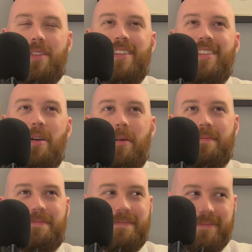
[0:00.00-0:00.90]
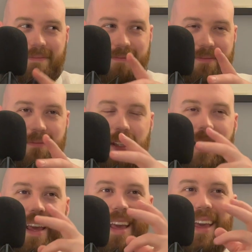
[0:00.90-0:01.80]
So
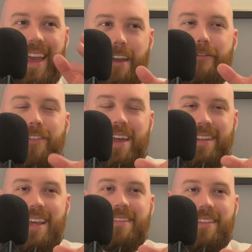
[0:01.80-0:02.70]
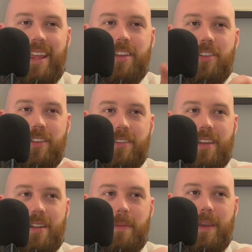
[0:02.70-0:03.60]
if that destination is
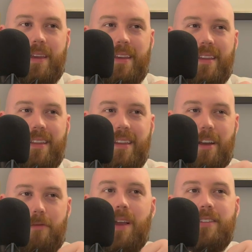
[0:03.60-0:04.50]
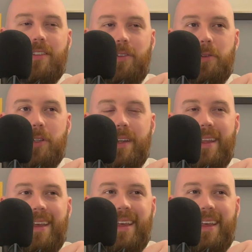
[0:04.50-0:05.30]
going to be a resolution,